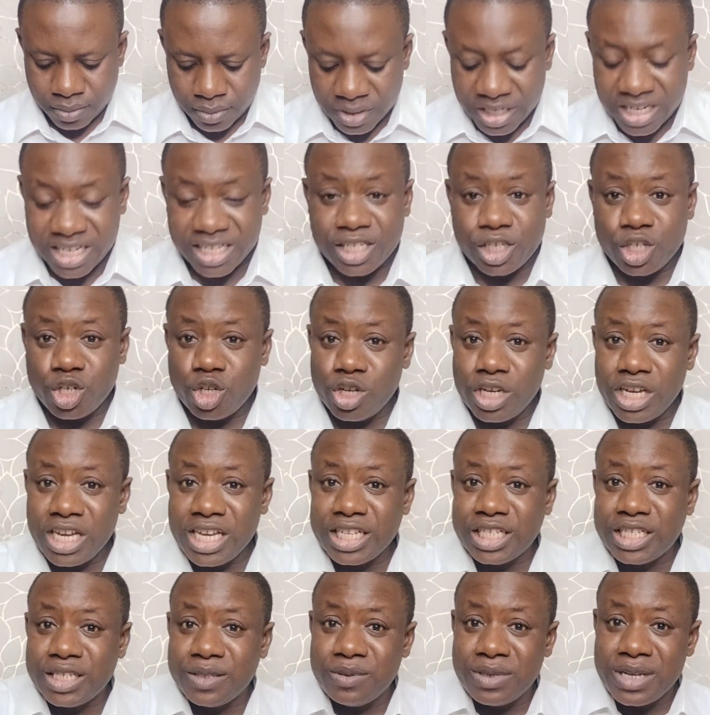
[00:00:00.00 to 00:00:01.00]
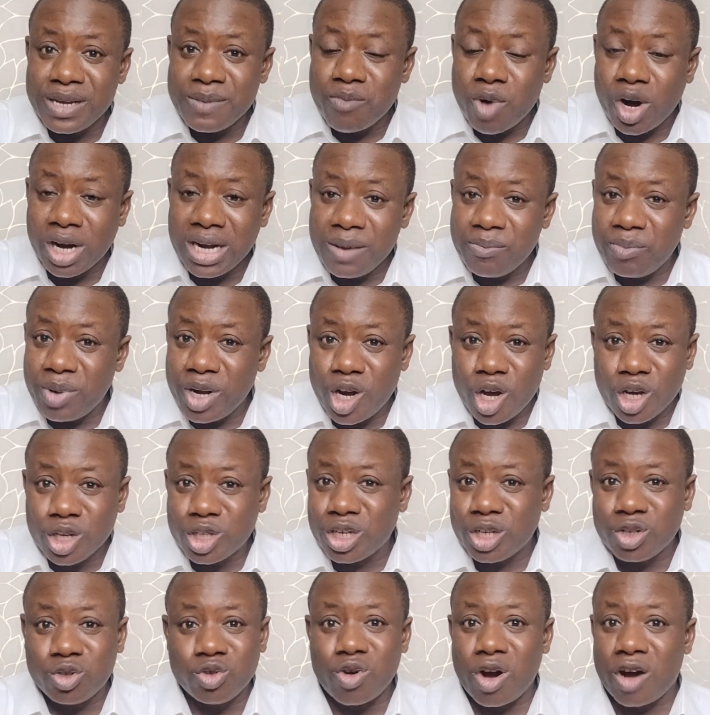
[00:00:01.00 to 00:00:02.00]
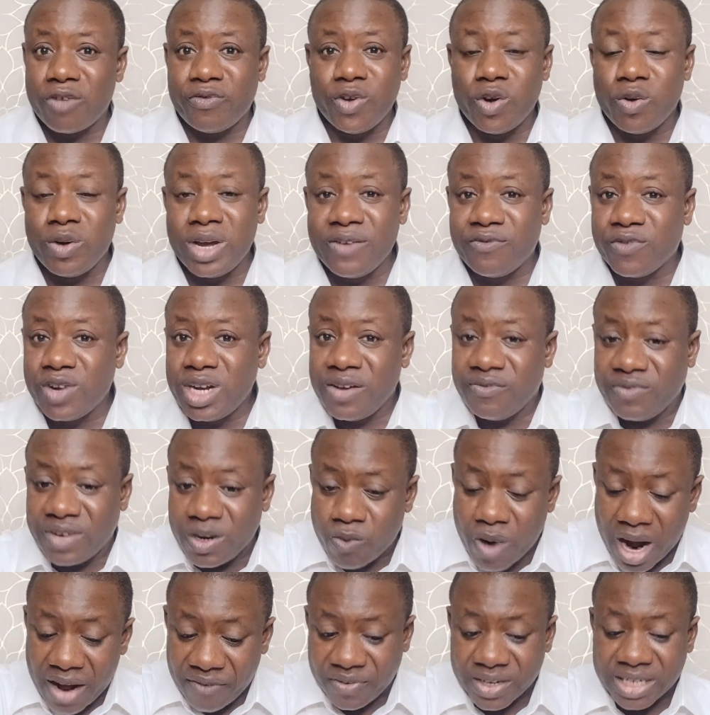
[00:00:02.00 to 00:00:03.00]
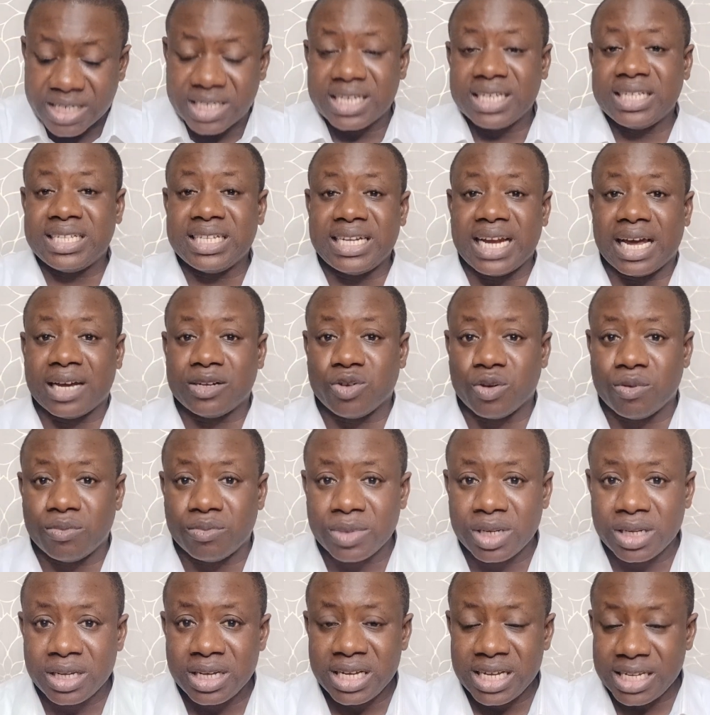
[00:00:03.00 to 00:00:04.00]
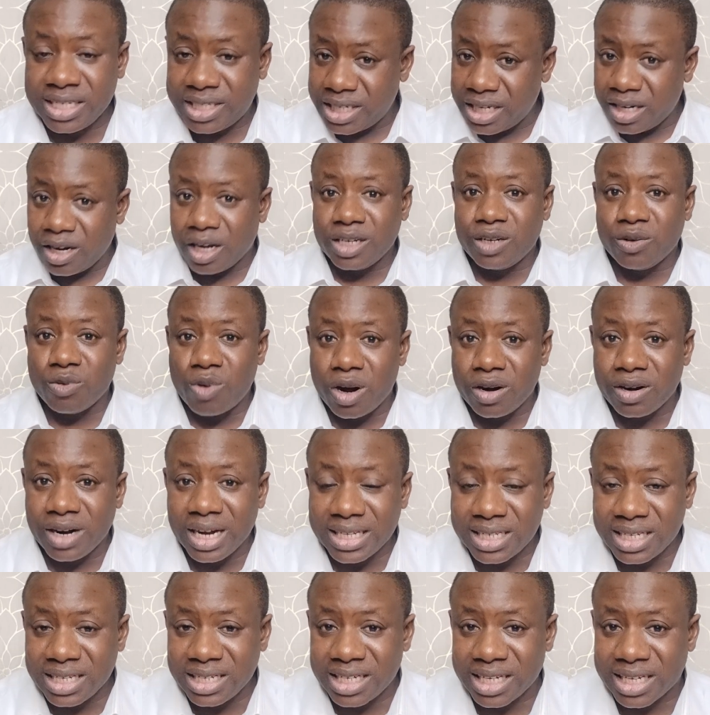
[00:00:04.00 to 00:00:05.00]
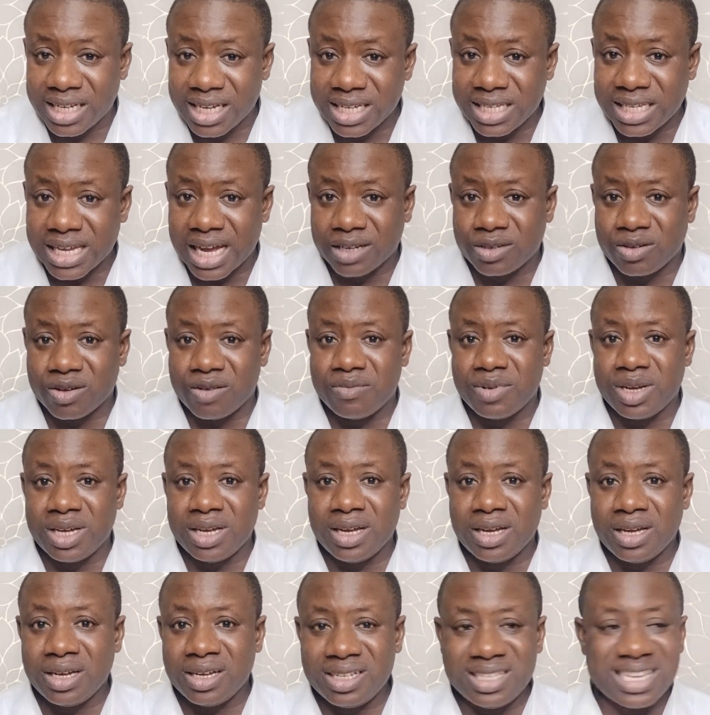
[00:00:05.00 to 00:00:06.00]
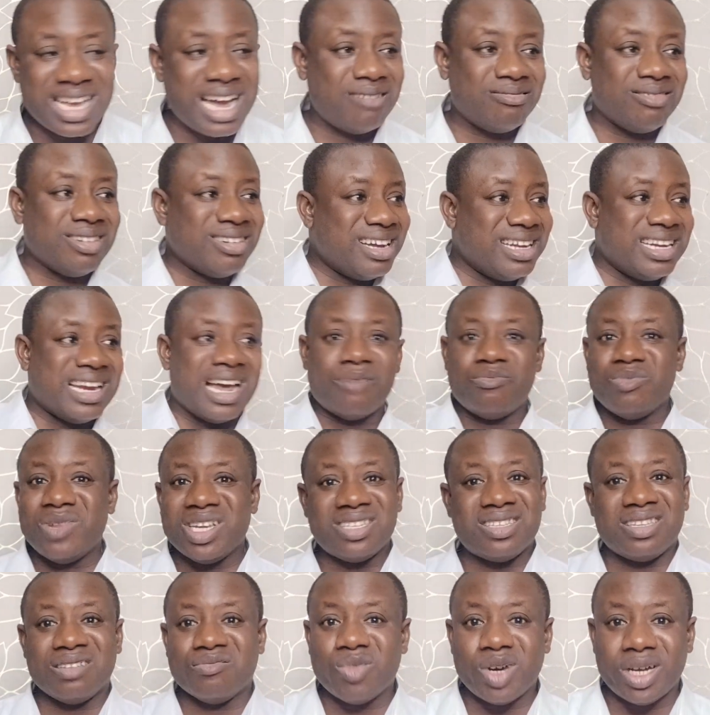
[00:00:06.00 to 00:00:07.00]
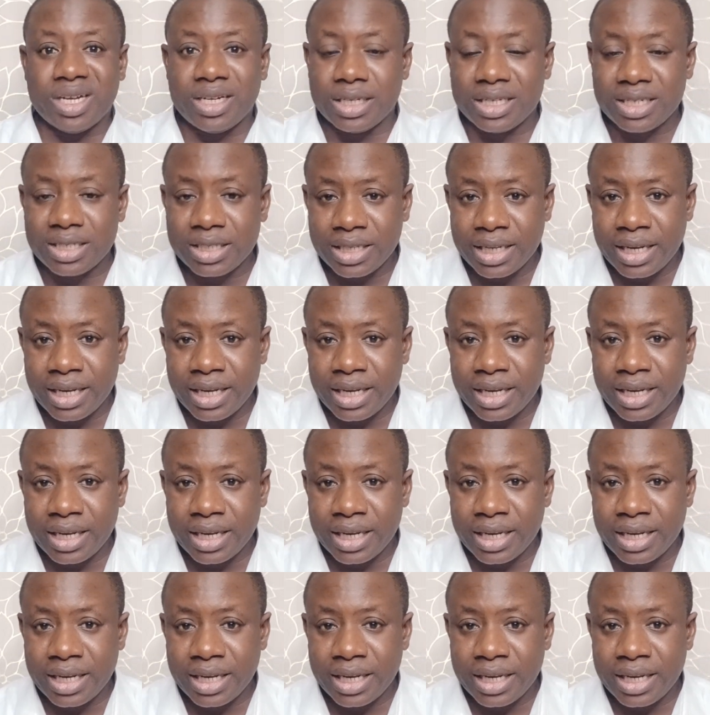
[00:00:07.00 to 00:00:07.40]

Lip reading: Is the money belongs to the two of you, even if the wife is sitting at home. Is she not the one raising the kids at home? Is that the one that makes the money?